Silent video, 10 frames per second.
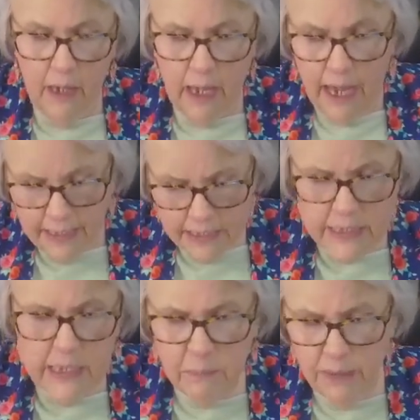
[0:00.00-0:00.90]
I could
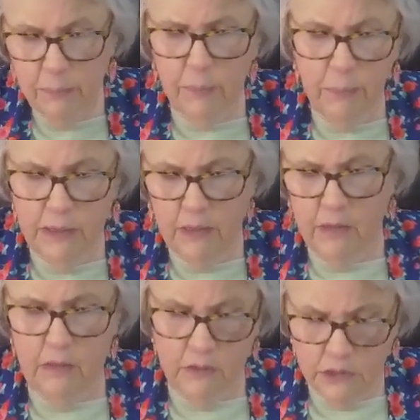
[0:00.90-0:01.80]
see people being
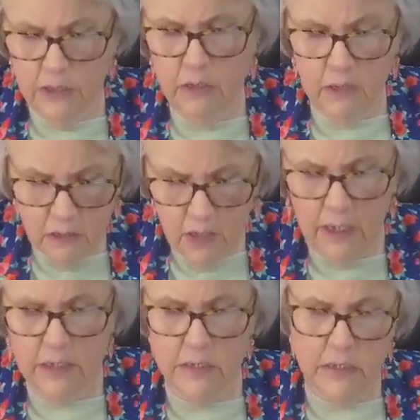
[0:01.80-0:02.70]
allergic to
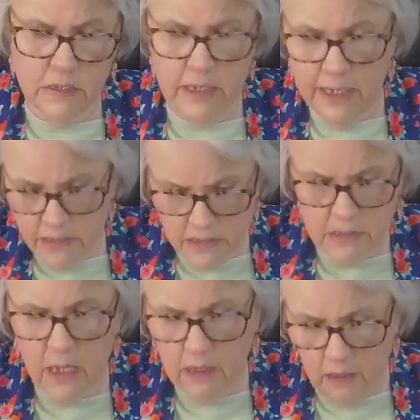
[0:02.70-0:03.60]
nuts.
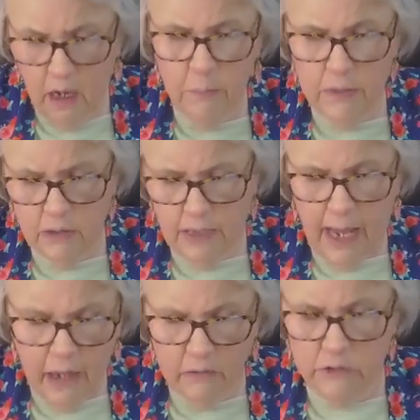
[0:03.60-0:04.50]
That's a common
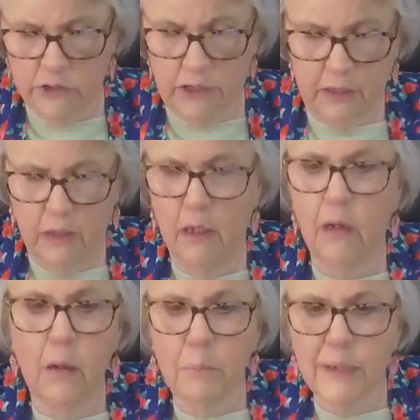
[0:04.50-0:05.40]
allergy.
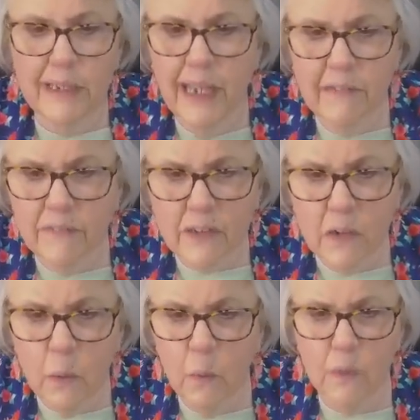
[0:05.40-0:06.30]
But never
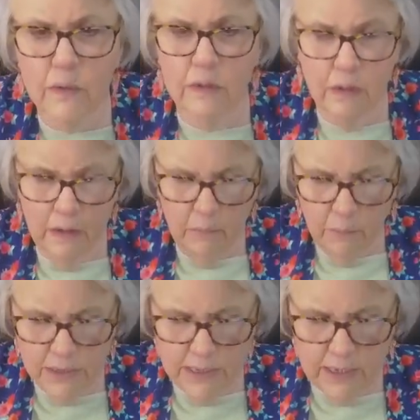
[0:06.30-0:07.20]
corn.
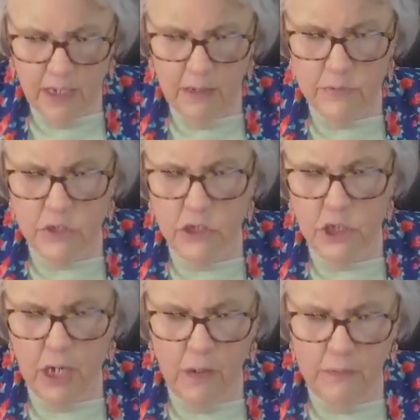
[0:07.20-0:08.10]
What's up,
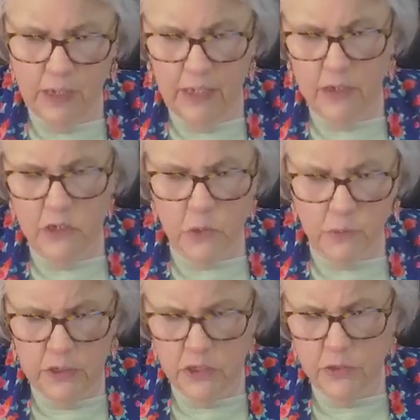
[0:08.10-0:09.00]
Joan? I
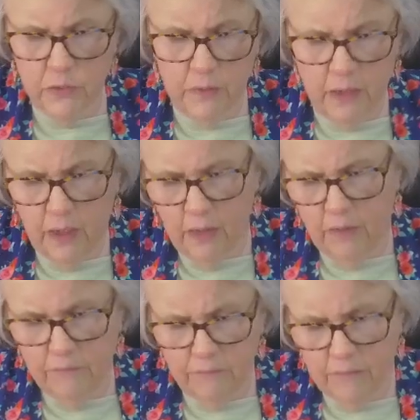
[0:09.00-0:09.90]
enjoyed your
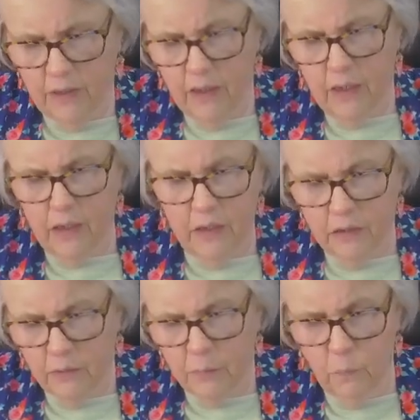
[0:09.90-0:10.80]

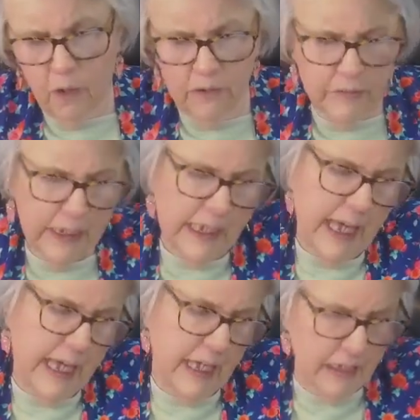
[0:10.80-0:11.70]
watering
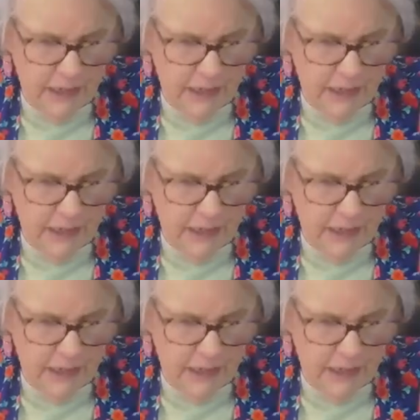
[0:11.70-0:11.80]
can.